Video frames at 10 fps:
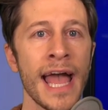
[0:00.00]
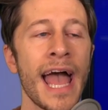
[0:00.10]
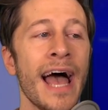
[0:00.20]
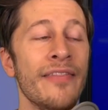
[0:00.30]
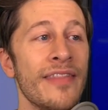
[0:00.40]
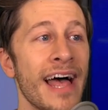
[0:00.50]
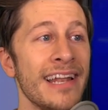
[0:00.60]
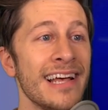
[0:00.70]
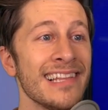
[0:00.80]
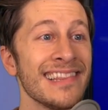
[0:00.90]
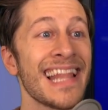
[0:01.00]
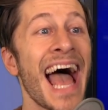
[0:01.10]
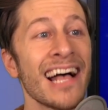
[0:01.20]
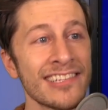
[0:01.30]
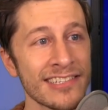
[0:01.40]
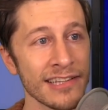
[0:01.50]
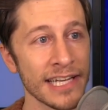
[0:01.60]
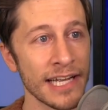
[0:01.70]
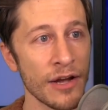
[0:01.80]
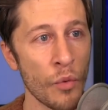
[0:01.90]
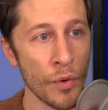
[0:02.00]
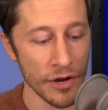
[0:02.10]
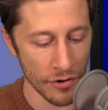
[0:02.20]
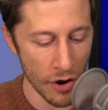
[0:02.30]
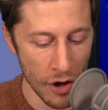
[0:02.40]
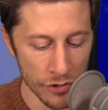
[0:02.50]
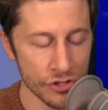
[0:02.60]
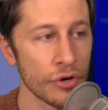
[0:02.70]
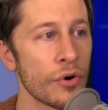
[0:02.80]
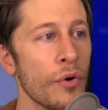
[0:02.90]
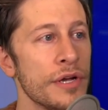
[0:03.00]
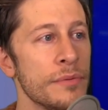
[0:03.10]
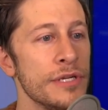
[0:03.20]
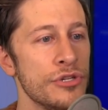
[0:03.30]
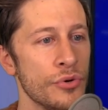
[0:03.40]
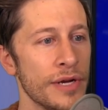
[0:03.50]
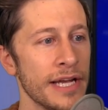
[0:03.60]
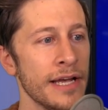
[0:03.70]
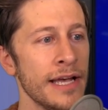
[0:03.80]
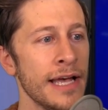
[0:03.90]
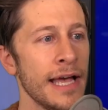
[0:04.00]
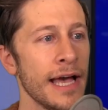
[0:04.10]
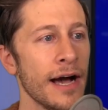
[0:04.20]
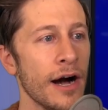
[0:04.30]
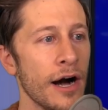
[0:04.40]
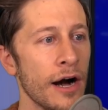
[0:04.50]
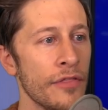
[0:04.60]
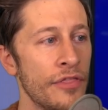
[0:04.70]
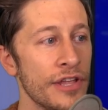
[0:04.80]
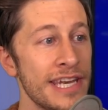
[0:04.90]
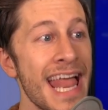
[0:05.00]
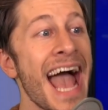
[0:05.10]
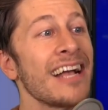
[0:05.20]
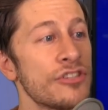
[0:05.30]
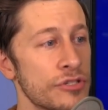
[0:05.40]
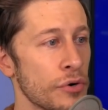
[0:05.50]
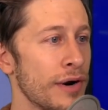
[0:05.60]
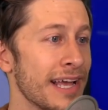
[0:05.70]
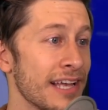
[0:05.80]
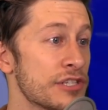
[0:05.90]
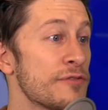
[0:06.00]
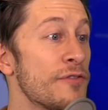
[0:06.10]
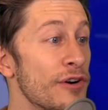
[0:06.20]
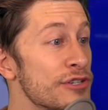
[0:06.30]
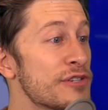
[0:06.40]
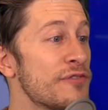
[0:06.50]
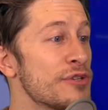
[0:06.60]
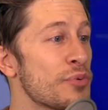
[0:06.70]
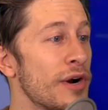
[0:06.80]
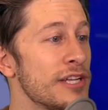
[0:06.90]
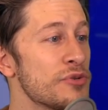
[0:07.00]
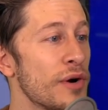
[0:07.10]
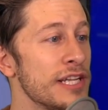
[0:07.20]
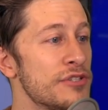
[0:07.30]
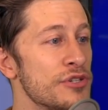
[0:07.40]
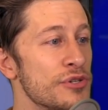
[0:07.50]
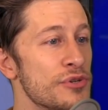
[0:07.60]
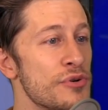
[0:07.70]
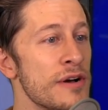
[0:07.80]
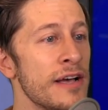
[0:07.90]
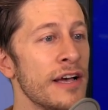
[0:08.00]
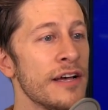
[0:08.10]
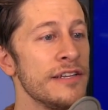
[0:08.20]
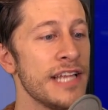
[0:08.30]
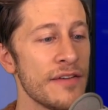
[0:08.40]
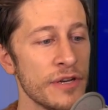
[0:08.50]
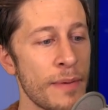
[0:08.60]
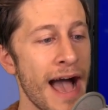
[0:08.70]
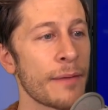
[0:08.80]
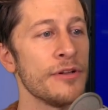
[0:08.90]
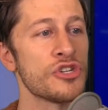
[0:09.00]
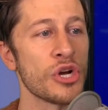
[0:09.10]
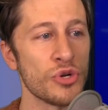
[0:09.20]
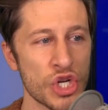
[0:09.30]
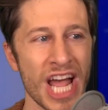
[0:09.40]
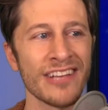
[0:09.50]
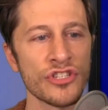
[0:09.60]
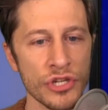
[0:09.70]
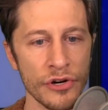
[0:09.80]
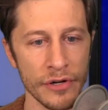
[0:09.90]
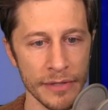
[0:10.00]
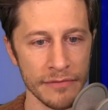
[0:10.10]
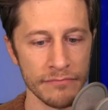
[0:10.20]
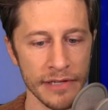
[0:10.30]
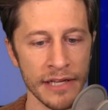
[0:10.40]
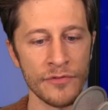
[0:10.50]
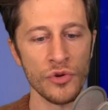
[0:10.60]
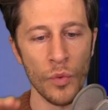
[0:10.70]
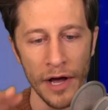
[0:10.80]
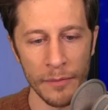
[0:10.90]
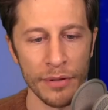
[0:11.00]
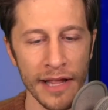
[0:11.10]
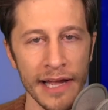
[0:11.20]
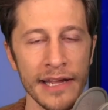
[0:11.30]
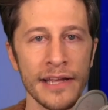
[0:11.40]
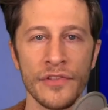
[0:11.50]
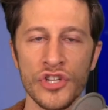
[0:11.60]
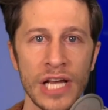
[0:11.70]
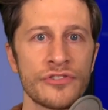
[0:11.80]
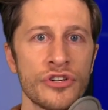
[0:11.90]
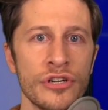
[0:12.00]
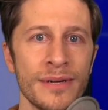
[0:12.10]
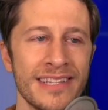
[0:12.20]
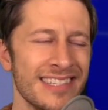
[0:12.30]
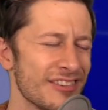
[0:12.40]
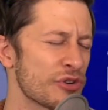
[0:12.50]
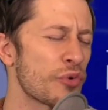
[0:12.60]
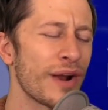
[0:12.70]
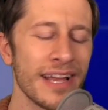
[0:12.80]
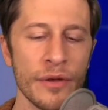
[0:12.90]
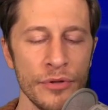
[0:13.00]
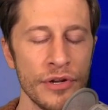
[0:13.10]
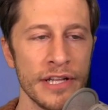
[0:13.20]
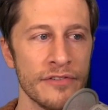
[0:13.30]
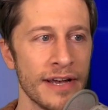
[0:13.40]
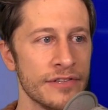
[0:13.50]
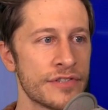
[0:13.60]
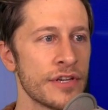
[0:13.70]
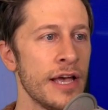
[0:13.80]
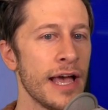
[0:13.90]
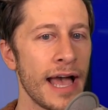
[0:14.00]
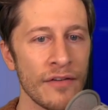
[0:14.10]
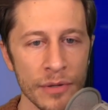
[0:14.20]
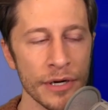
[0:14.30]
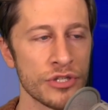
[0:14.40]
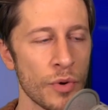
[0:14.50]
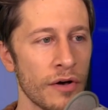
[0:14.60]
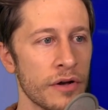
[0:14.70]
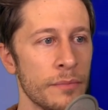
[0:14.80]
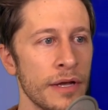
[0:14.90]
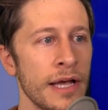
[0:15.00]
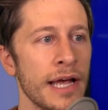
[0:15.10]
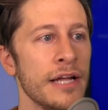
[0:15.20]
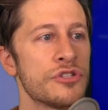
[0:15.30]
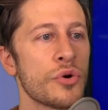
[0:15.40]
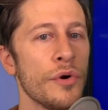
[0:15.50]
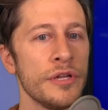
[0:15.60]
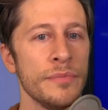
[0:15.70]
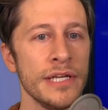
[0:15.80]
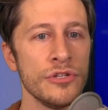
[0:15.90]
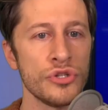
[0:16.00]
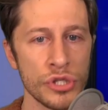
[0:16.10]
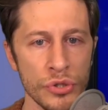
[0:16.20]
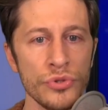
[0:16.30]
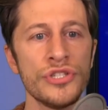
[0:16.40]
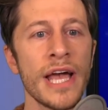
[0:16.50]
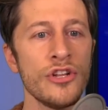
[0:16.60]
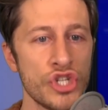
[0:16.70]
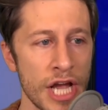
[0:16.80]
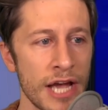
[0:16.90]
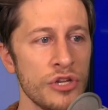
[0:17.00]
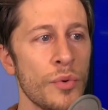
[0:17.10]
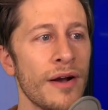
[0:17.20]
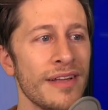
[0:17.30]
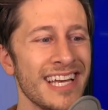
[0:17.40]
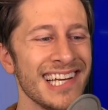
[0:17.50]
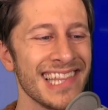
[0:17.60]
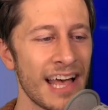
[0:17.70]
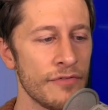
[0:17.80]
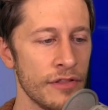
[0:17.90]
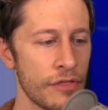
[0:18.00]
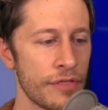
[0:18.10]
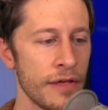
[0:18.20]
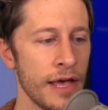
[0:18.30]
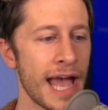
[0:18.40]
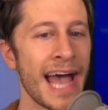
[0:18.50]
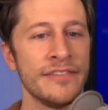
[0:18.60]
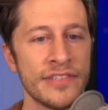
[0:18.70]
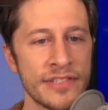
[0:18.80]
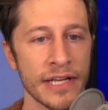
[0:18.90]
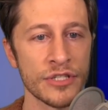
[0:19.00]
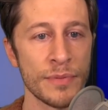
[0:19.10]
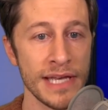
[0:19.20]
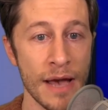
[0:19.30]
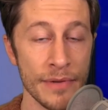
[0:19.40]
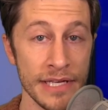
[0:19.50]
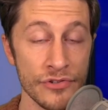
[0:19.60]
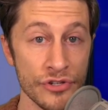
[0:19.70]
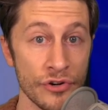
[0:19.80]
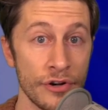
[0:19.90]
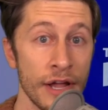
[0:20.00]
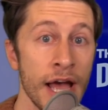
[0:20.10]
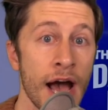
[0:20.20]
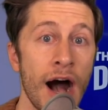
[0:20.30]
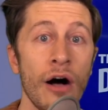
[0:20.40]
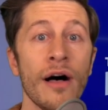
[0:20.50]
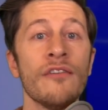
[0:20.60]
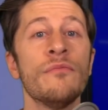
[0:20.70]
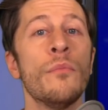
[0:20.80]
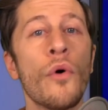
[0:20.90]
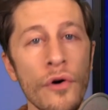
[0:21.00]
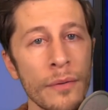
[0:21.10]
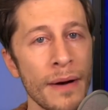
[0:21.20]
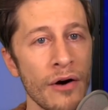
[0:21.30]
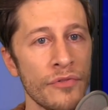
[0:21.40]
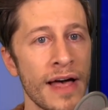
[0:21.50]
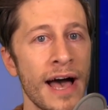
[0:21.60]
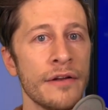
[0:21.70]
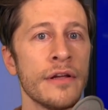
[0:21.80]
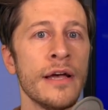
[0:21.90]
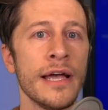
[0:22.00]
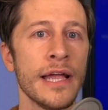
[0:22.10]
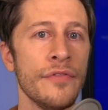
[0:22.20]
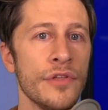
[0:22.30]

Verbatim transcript: And then lastly, we are also going to be doing the next, or I guess first for 2022, David Pakman Show Chess Tournament. If you want to play in the chess tournament, these are great community events. Everybody's welcome. It's going to be Tuesday, January 11th at 6 p.m. Eastern. I'll have more about that in the